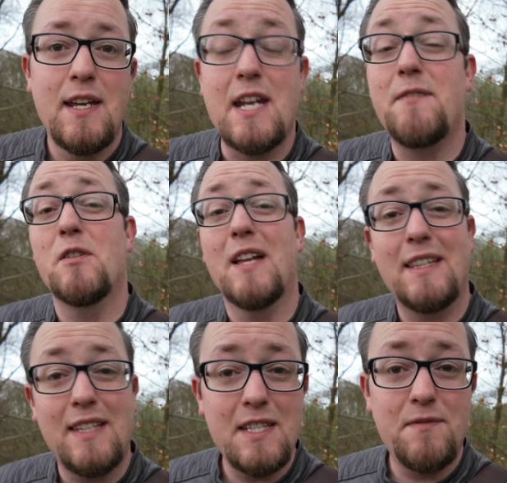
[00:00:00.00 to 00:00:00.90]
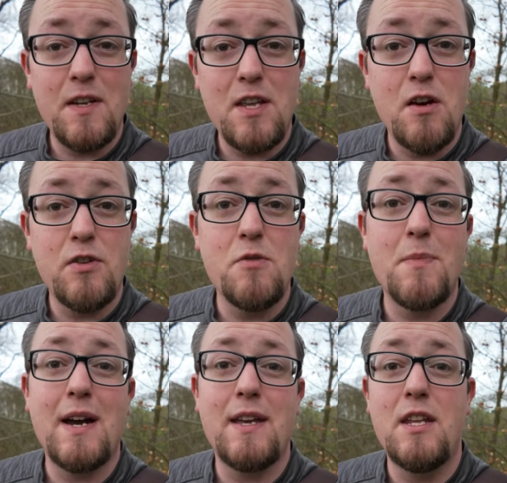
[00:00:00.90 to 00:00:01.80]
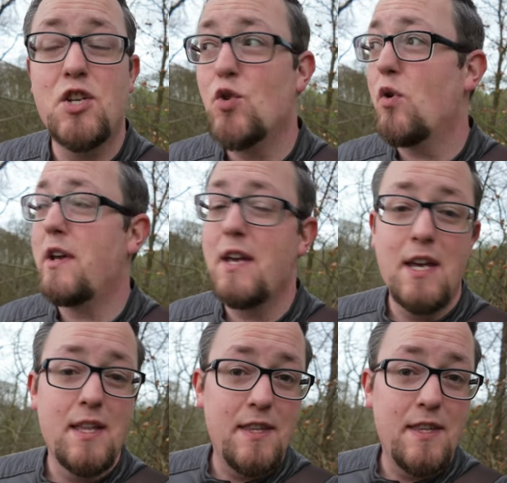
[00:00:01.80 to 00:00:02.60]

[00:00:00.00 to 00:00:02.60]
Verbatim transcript: And if you like this video, you might enjoy